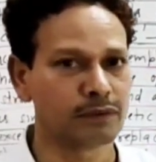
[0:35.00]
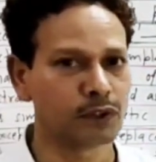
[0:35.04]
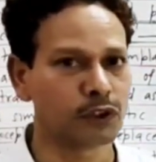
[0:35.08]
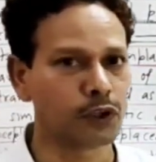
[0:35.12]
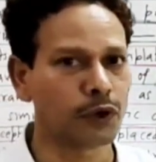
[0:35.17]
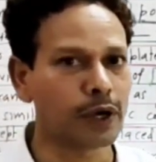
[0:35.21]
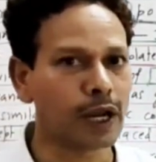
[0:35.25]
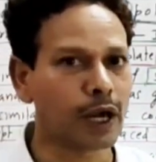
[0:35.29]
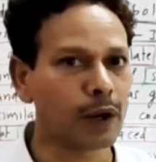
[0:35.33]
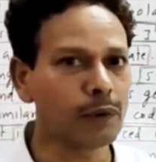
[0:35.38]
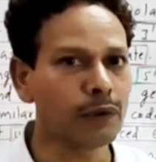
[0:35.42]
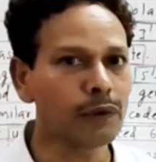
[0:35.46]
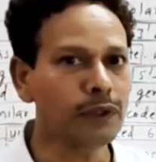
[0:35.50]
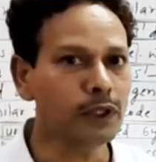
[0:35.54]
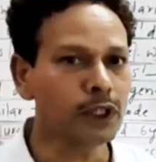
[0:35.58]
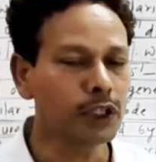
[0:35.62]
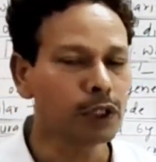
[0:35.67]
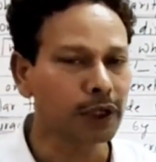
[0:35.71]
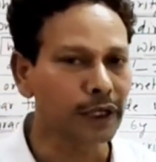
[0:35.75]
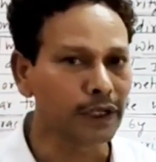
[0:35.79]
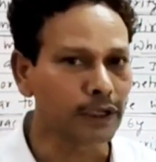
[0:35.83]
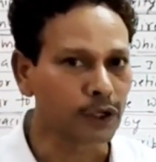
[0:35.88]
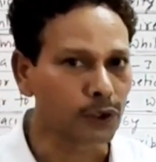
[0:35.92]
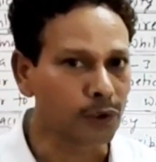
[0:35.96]
Note
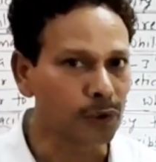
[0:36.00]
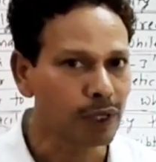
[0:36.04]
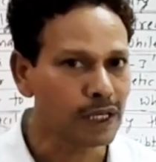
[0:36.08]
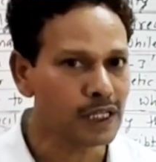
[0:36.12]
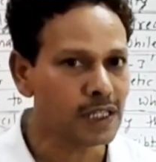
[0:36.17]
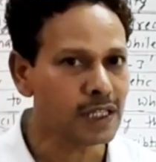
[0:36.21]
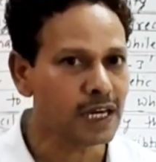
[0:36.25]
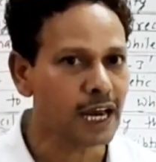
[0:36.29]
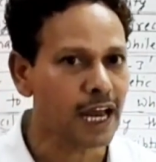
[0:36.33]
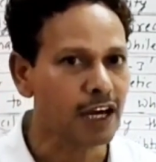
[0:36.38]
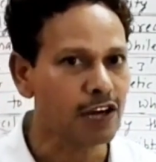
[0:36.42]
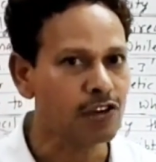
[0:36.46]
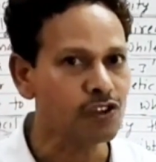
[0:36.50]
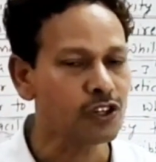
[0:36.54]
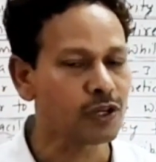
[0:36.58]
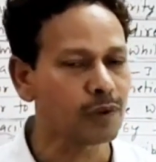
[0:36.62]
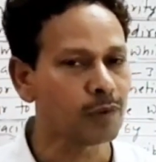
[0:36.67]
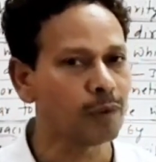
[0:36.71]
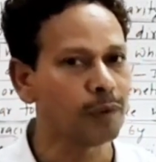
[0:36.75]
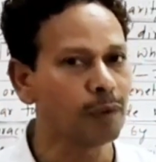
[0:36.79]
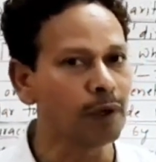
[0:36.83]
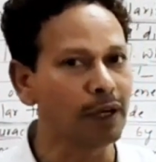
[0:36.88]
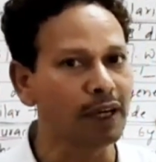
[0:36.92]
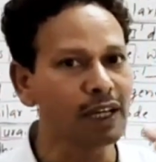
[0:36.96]
down, in today's lecture,
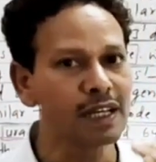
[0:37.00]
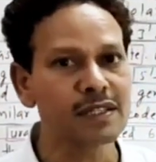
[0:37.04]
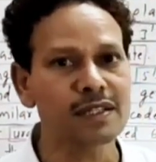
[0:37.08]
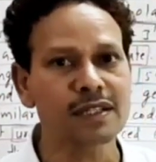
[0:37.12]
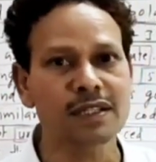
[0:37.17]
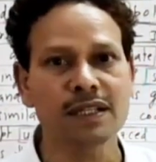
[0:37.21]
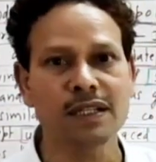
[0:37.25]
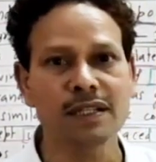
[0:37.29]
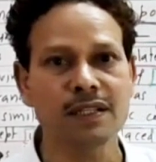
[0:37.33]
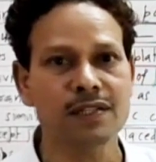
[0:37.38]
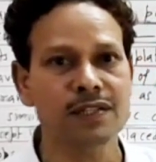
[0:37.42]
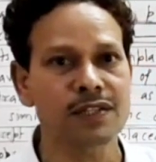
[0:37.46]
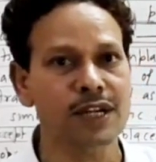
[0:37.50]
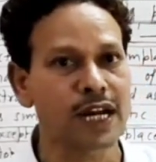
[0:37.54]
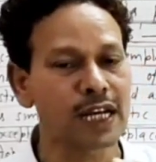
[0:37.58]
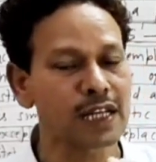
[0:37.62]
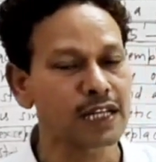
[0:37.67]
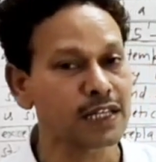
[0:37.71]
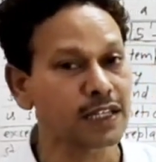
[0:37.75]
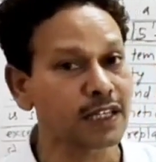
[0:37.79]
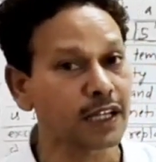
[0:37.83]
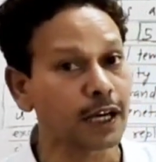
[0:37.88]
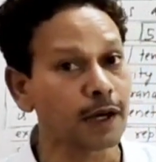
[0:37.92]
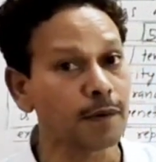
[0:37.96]
we will discuss
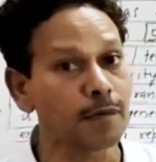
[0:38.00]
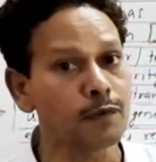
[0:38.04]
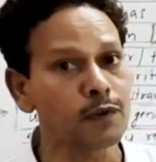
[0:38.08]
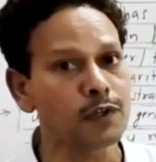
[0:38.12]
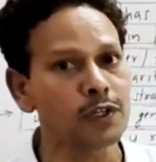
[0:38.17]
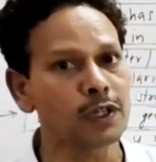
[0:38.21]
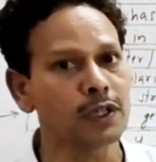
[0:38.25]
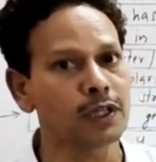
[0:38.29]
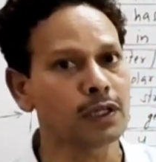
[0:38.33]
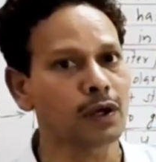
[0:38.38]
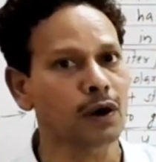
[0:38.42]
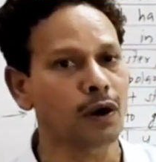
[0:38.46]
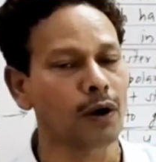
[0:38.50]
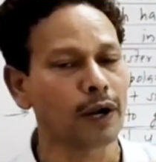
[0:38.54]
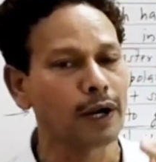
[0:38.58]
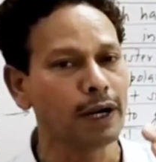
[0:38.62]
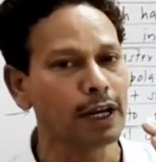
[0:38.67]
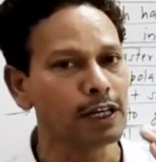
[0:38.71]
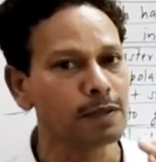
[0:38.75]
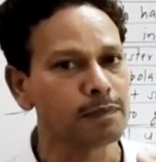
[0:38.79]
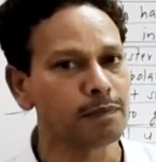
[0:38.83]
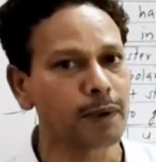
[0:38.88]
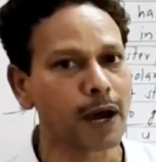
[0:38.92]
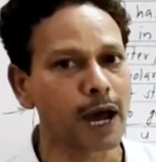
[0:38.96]
transcription, or
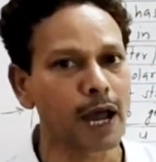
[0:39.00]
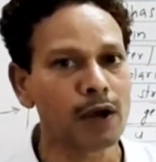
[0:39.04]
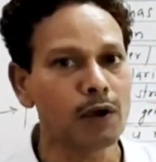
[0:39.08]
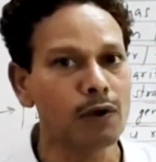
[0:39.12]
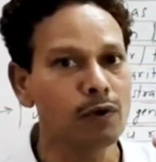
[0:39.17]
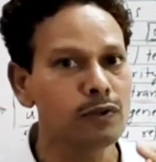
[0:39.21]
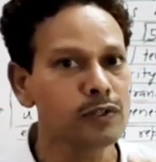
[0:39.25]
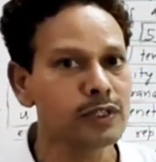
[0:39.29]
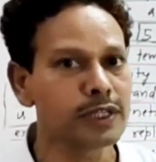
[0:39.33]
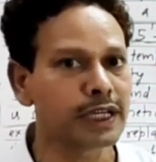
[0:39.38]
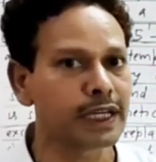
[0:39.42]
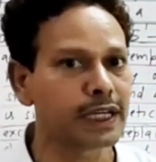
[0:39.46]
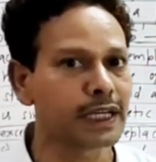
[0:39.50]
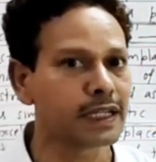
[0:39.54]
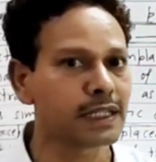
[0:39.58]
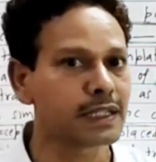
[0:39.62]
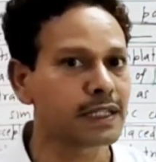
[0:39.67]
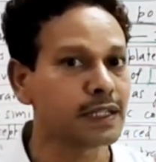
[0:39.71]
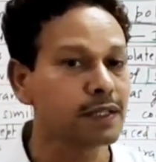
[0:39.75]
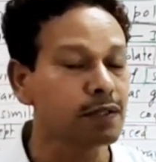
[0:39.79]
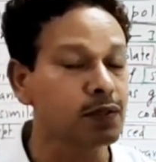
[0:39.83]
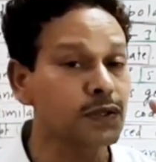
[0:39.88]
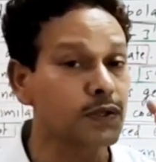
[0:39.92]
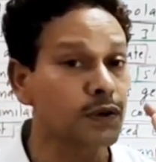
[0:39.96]
it is
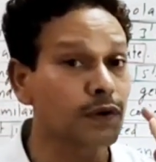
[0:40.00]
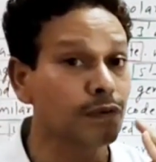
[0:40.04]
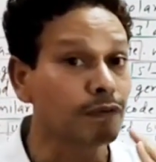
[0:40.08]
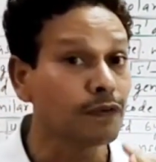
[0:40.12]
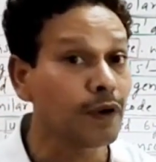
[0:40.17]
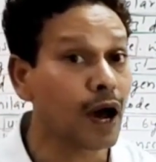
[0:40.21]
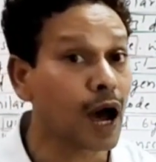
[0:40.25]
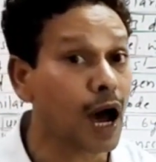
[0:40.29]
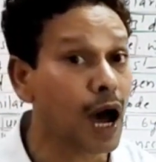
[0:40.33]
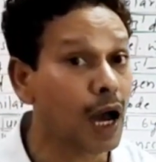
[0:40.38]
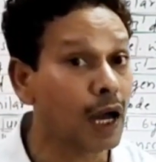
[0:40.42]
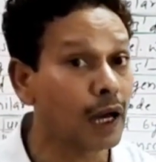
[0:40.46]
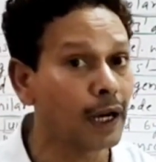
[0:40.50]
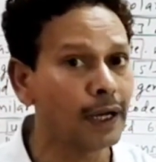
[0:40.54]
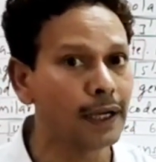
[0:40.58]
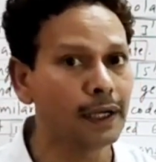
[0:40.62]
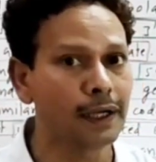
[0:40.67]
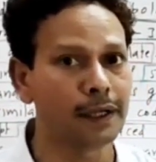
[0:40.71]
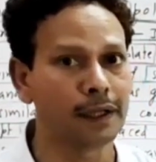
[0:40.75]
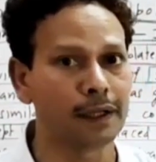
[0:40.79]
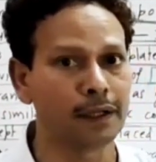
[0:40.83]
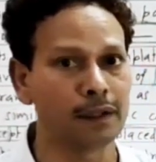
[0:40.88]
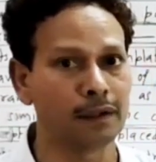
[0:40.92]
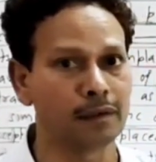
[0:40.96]
biogenesis of
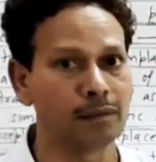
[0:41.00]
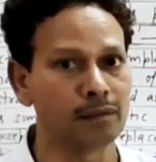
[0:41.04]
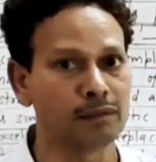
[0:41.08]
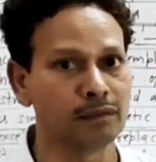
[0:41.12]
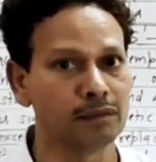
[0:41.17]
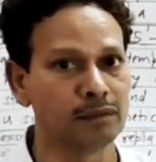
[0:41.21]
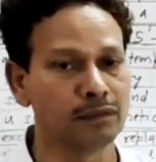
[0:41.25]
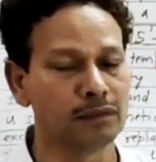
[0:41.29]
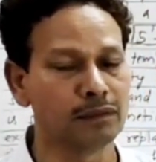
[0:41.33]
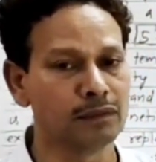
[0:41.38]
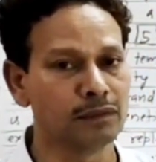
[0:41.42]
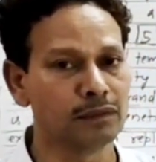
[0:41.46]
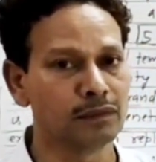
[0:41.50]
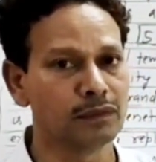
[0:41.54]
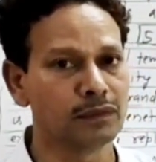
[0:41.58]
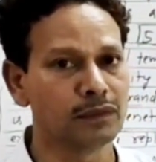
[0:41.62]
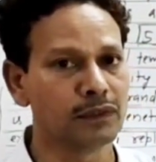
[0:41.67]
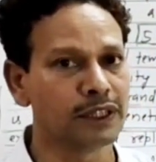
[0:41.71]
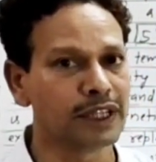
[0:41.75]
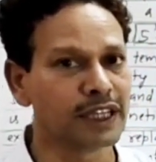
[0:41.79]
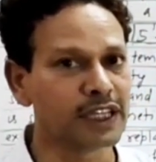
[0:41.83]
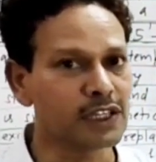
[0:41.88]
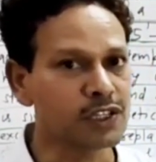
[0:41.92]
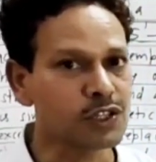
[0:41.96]
RNA.
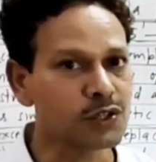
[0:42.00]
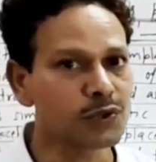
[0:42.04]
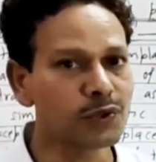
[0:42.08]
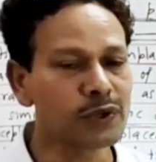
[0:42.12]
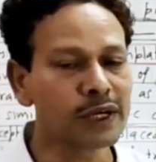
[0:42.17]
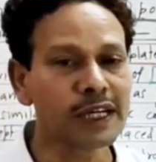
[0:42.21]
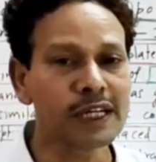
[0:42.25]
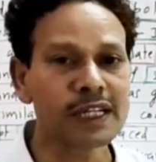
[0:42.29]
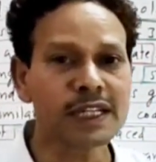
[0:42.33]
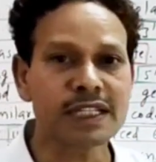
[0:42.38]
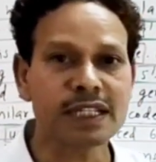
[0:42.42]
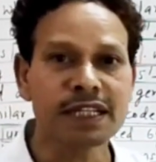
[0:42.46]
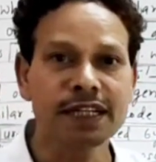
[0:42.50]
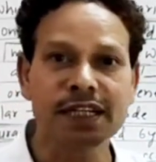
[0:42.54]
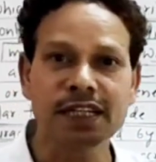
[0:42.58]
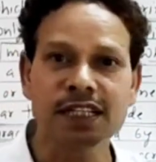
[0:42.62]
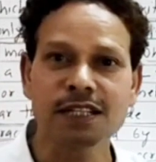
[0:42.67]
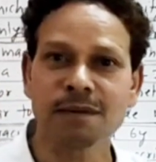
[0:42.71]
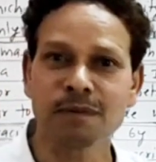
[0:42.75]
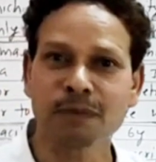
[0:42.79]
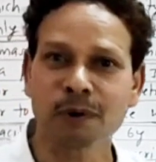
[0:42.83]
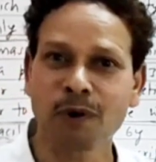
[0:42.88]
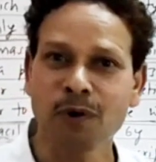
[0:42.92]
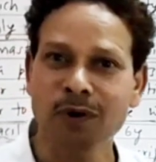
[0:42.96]
Dear students, it is
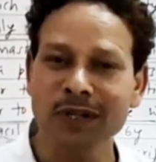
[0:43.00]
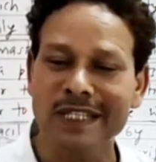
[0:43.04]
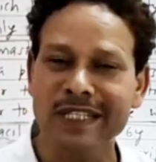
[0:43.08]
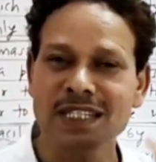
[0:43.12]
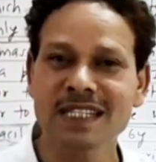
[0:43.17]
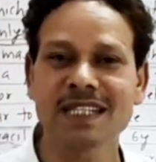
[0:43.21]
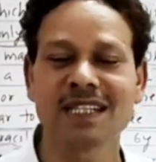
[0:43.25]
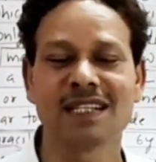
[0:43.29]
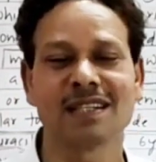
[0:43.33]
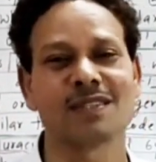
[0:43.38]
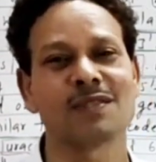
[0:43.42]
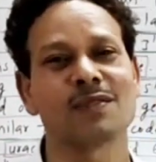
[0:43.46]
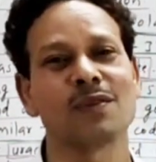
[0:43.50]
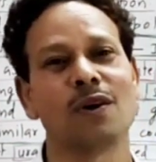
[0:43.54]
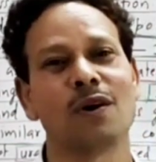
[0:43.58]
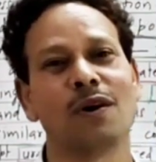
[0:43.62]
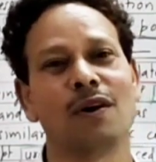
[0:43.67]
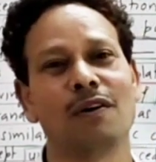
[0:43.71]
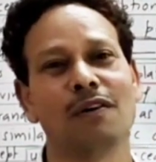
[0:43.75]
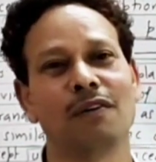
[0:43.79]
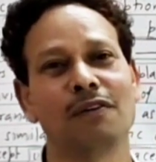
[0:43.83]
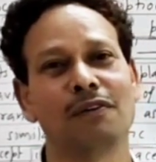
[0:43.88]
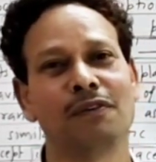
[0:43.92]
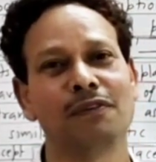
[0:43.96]
a process
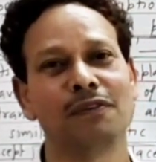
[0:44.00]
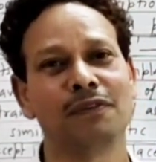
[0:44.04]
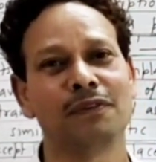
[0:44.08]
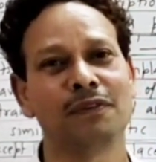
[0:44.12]
of